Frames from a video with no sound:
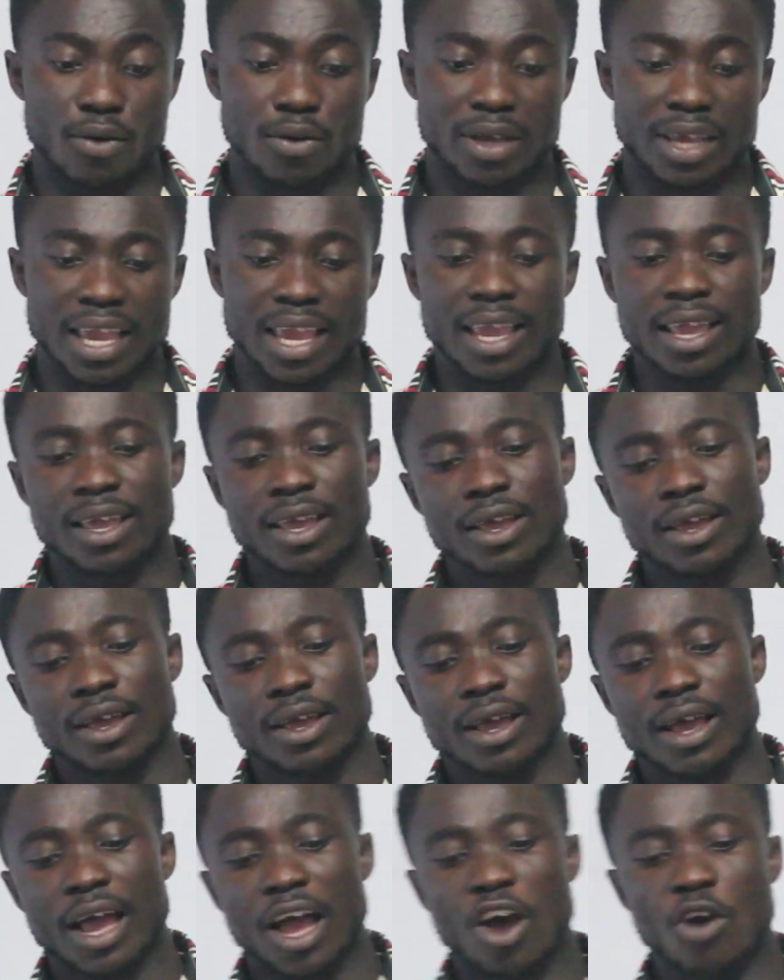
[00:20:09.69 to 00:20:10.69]
Okay,
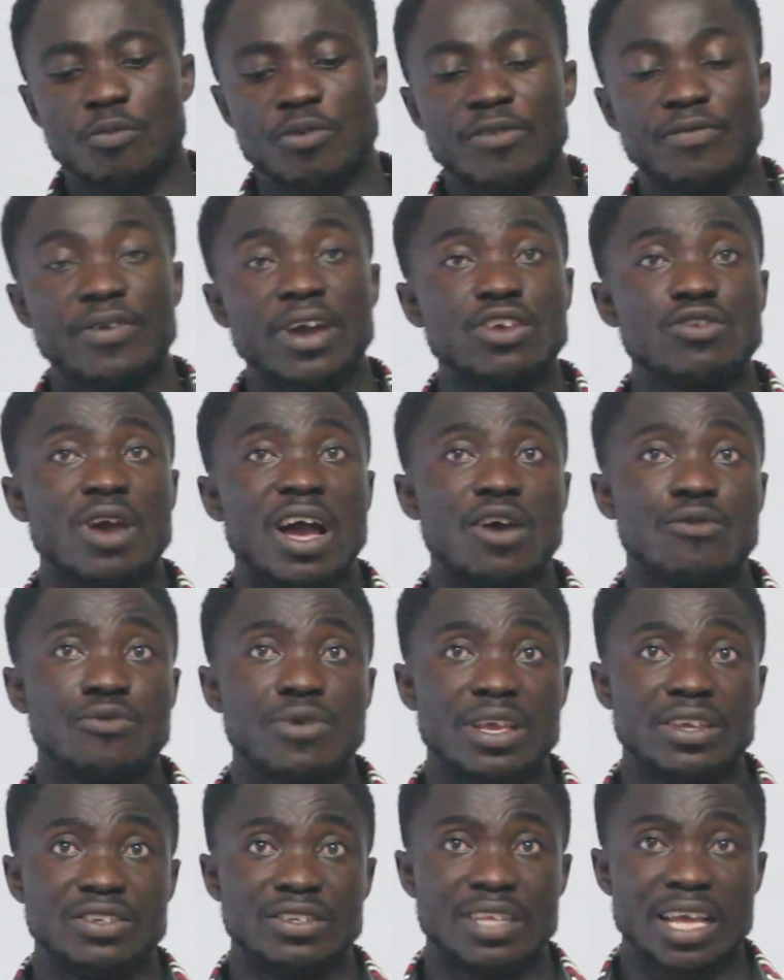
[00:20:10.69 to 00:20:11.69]
I would prefer you
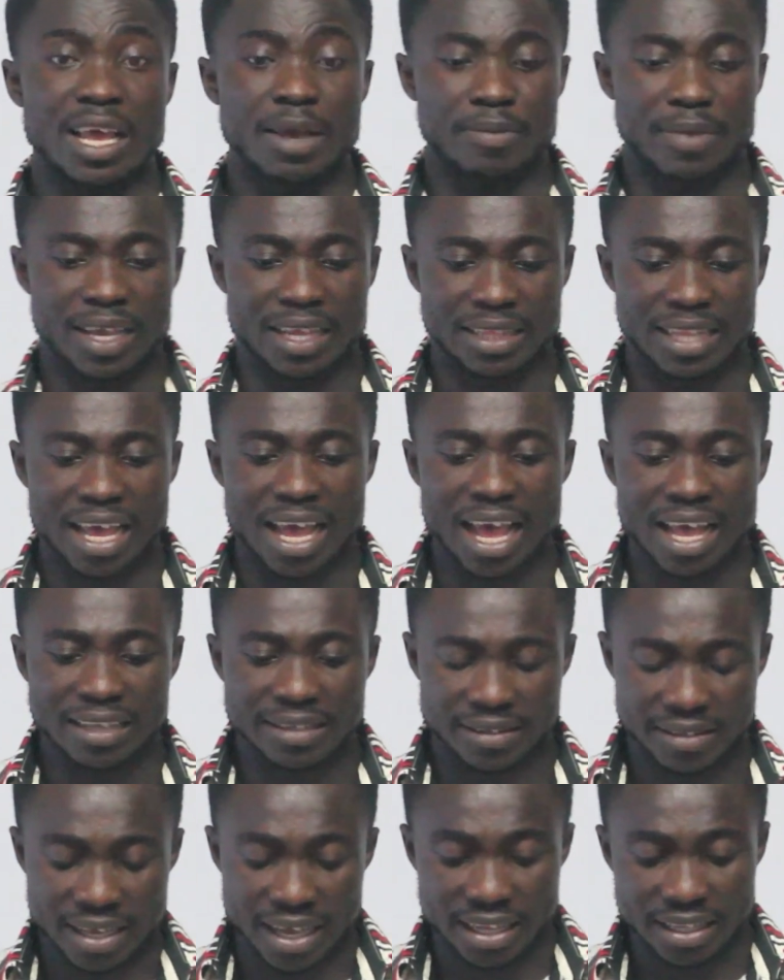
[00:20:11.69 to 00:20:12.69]
arrange them in the
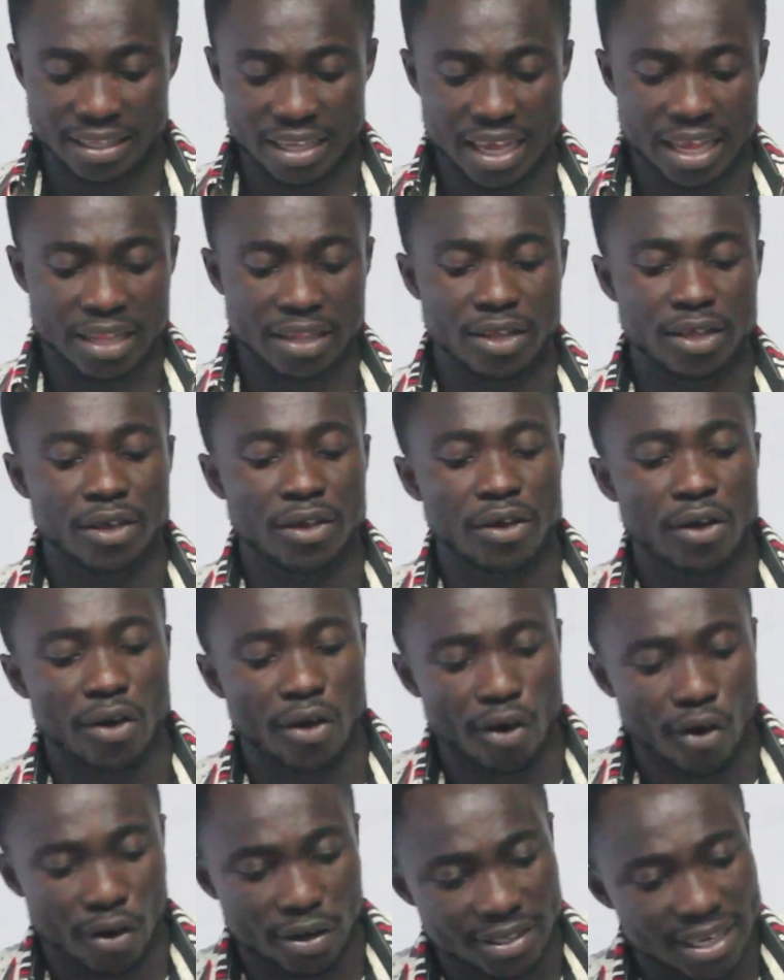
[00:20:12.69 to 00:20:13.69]
ascending
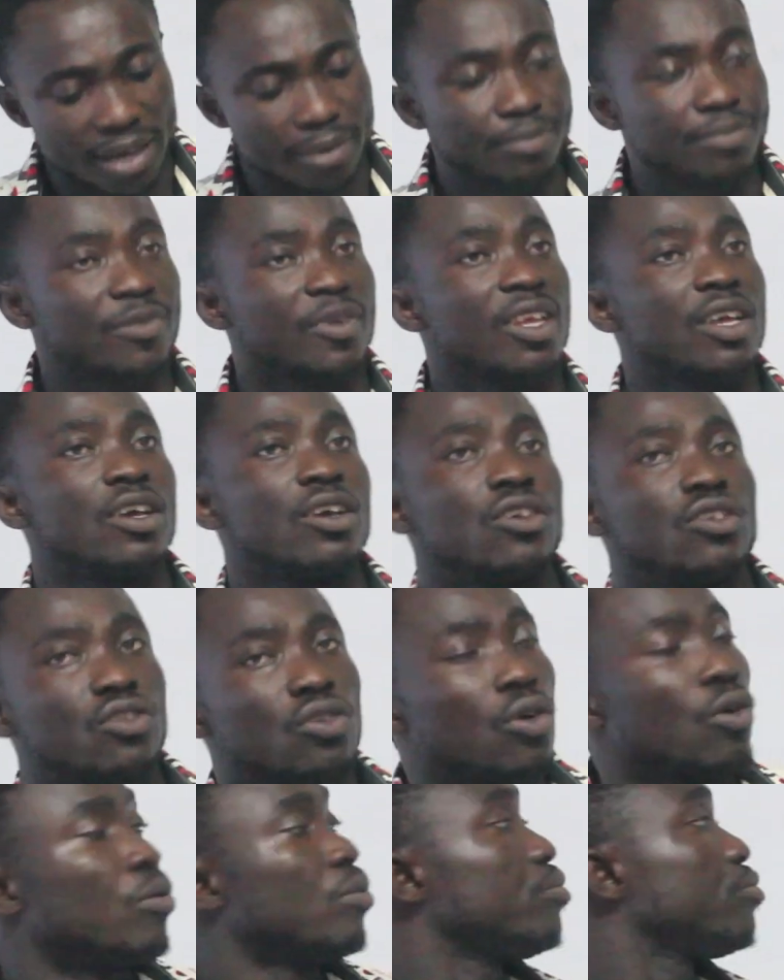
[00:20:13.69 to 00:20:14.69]
order.
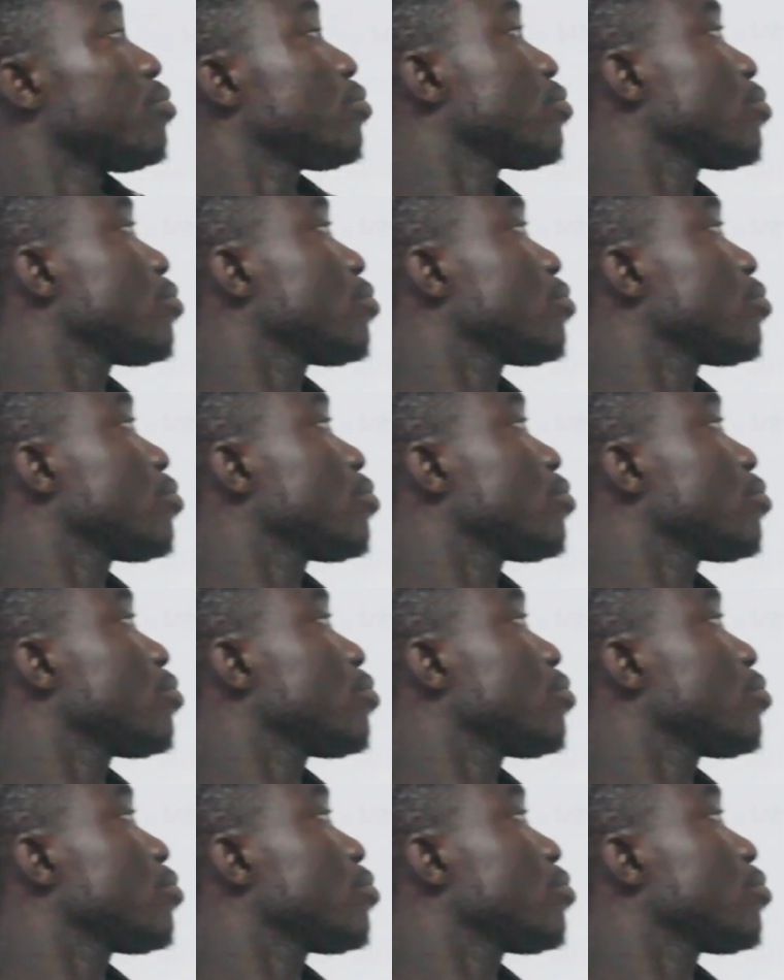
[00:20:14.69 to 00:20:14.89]
So